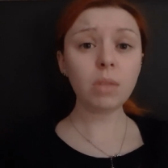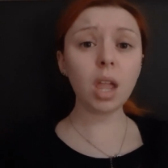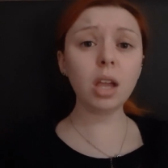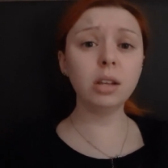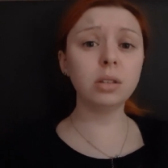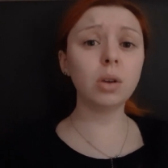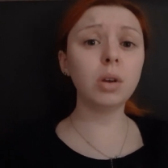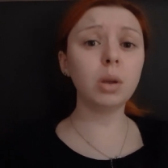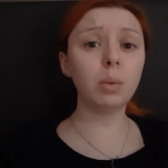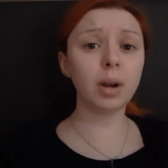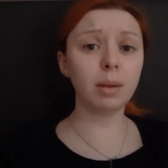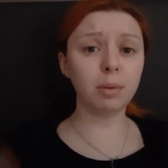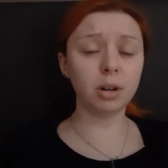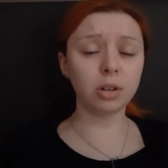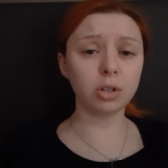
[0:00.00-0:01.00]
It's only when
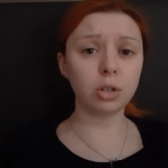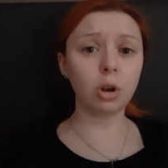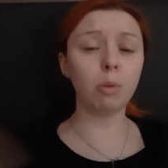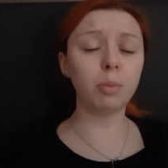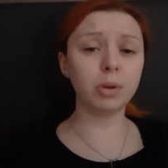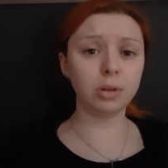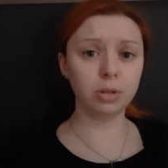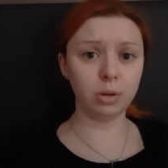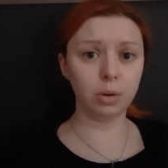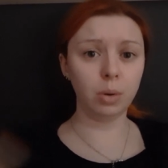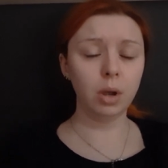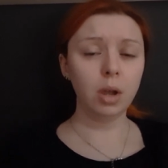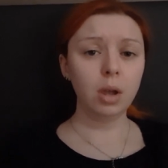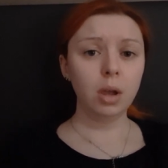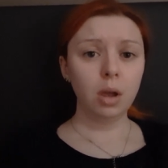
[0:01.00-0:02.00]
I'm going to stop and do
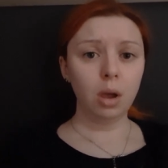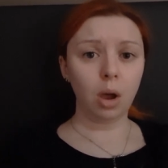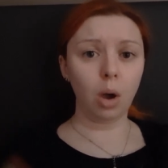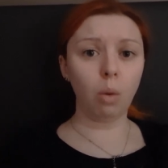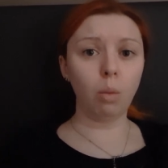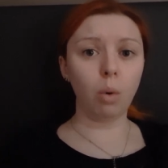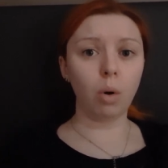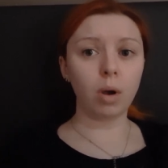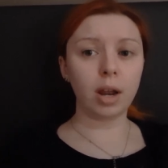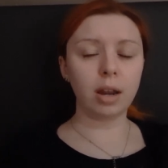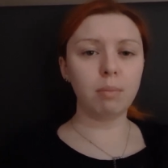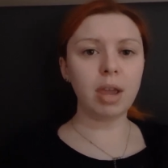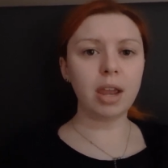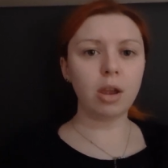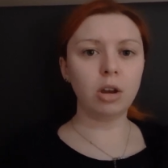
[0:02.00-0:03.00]
a walk, and
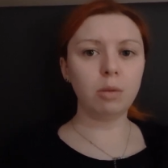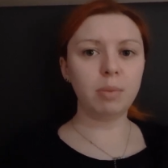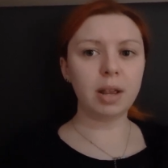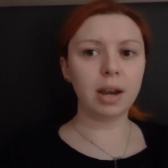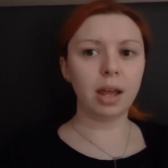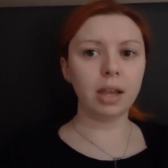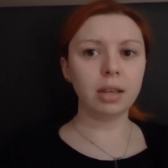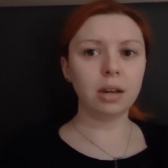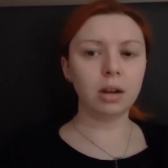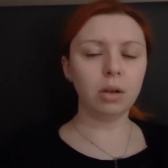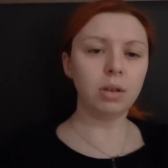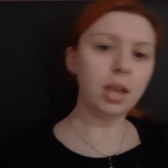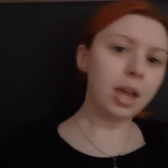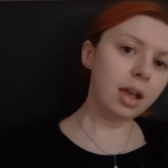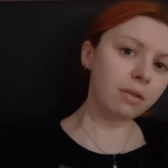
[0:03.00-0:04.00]
it may only be like, you know,
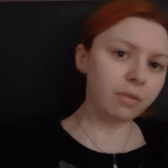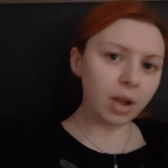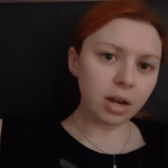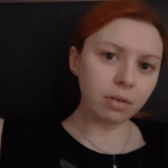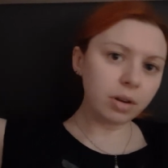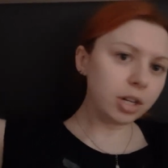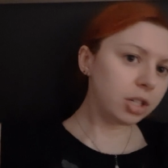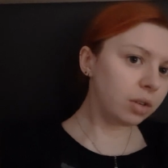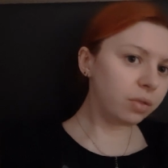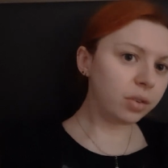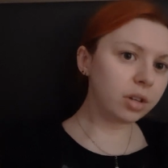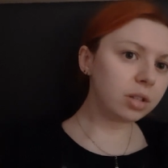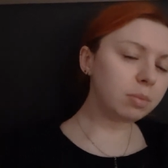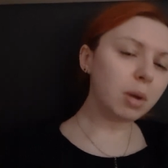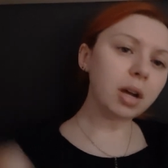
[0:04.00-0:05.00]
yeah, if I only reach the
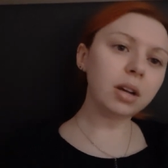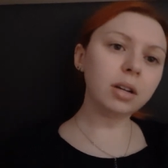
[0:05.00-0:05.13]
first